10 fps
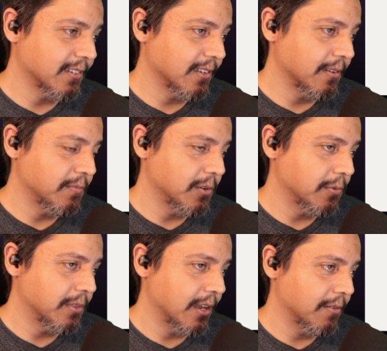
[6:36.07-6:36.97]
You
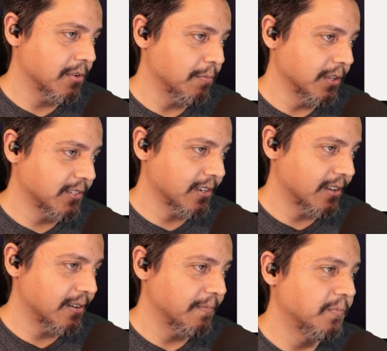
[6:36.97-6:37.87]
know, when they have their
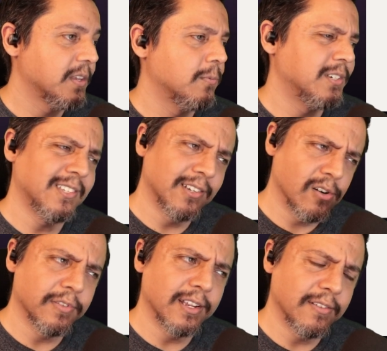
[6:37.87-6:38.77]
BlizzCon, which is in
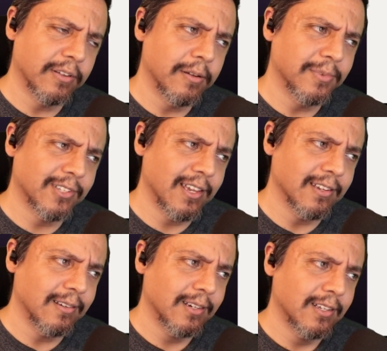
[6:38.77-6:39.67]
Irvine, if I'm not
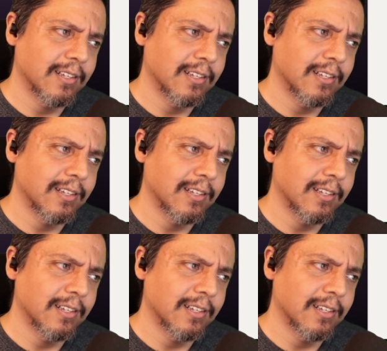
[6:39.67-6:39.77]
mistaken.